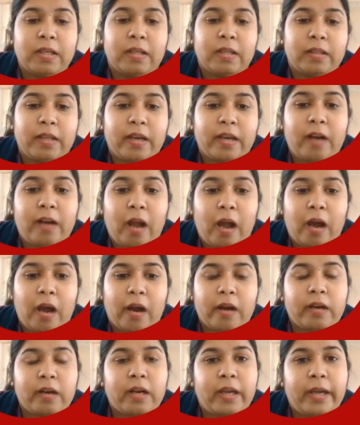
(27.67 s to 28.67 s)
There
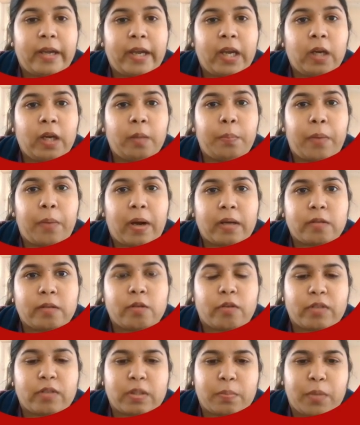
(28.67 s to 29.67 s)
are 8 parts
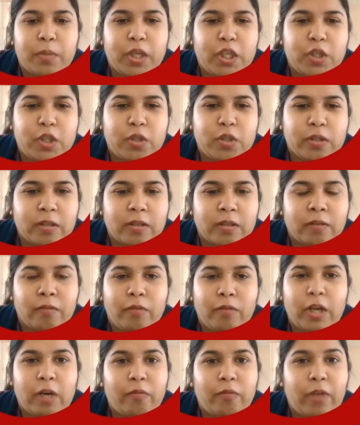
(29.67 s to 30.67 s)
of speech.
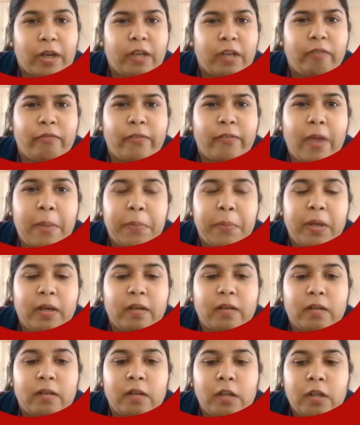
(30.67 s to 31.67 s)
We are very
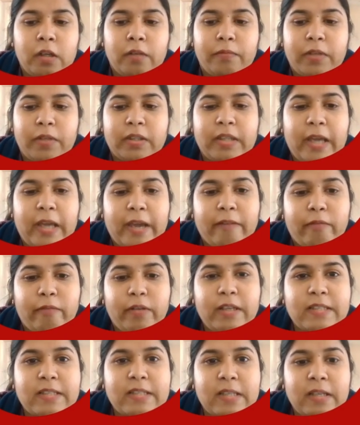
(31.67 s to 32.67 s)
familiar with
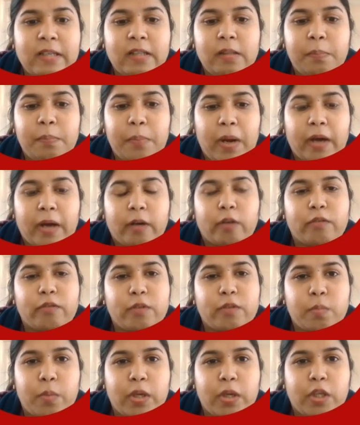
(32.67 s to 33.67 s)
every single part of
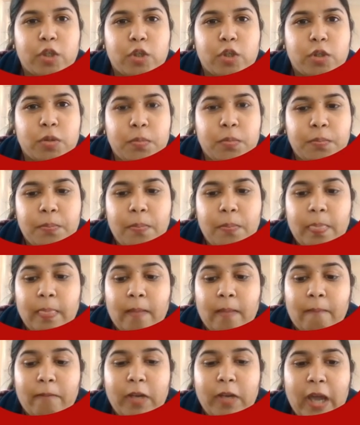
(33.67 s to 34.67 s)
speech.
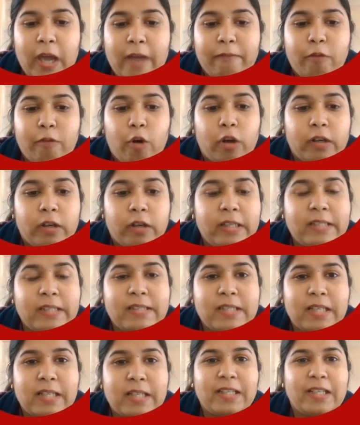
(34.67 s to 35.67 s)
We have already
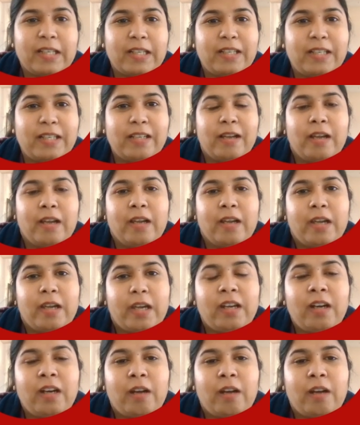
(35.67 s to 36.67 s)
studied
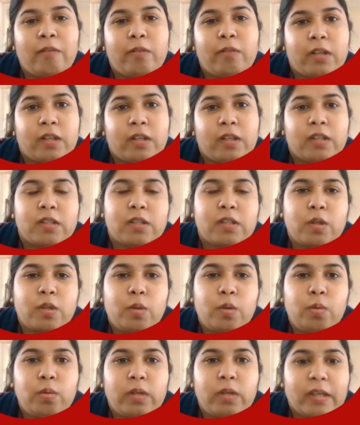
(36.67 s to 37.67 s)
in our
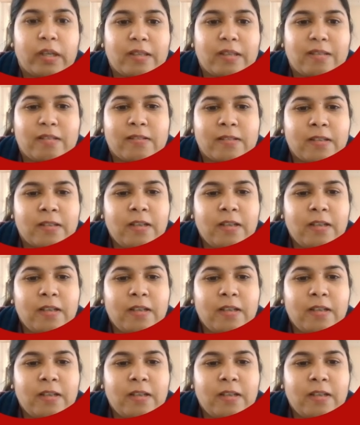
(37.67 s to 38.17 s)
school days